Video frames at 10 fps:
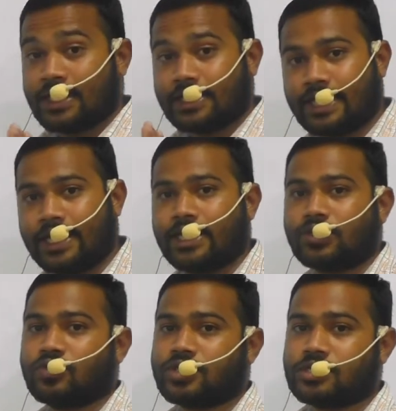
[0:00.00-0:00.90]

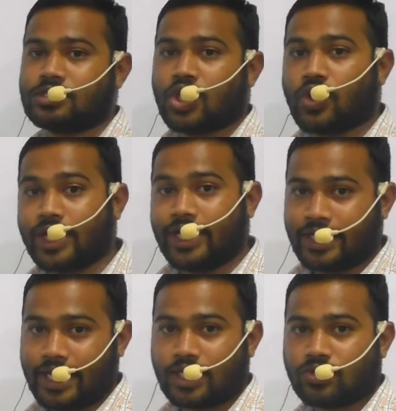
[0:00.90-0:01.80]
direct questions or
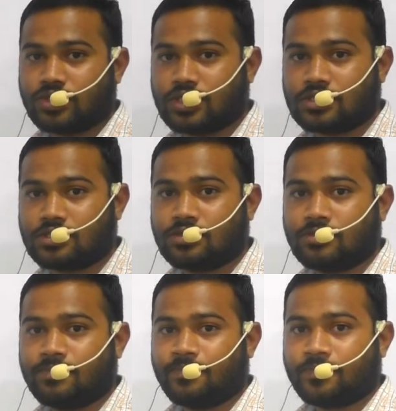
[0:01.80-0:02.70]
indirect questions.
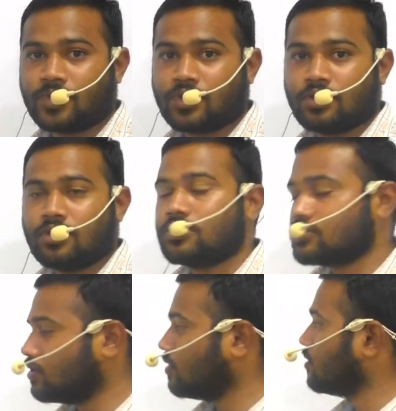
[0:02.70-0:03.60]

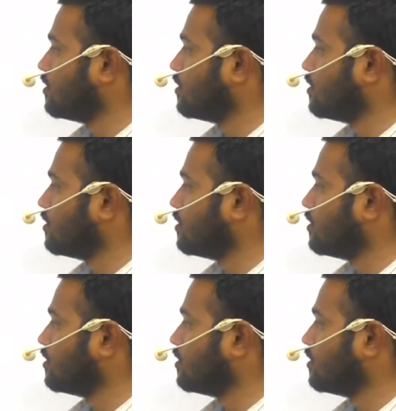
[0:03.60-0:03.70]
So